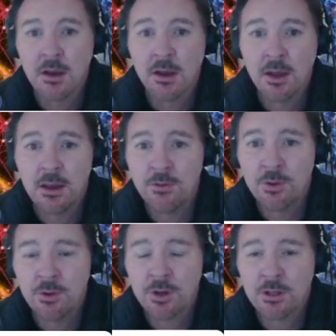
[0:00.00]
And if
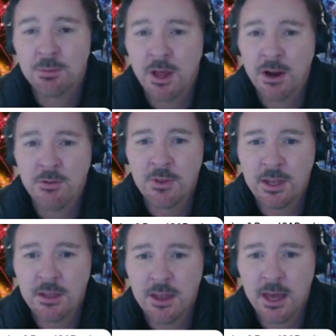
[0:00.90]
you look at the player of the
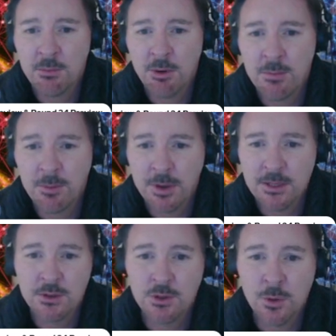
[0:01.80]
year ladder, Bradman
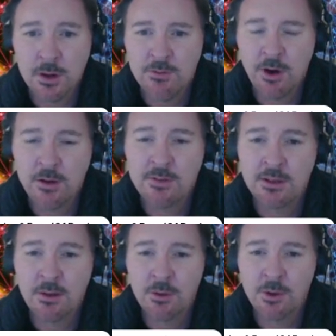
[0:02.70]
Best on 25,
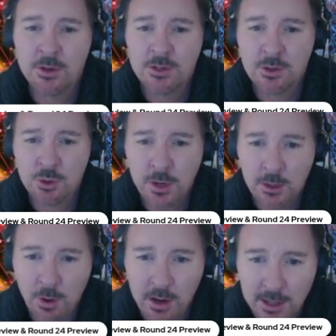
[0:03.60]
Dylan Lucas on
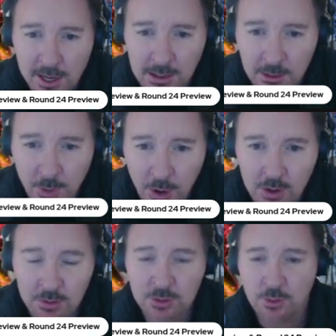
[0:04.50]
21, Kalen
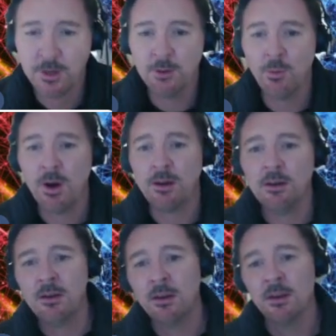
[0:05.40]
Ponga on
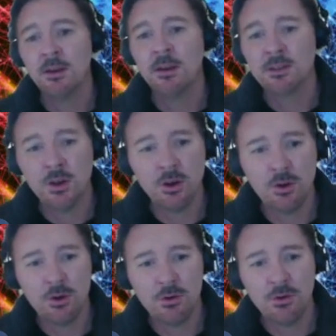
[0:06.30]
21.
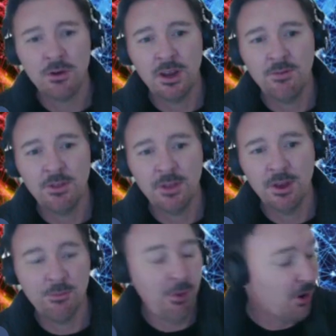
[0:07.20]
So even
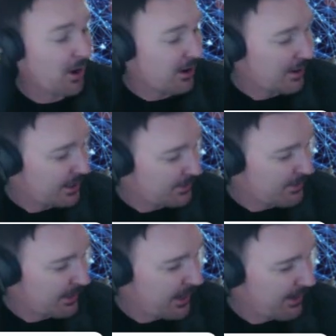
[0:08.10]
though Ponga has
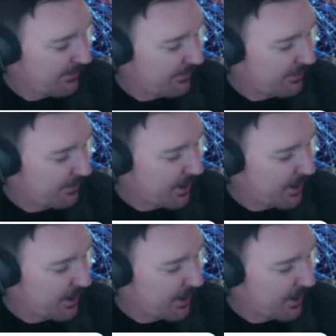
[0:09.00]
been out for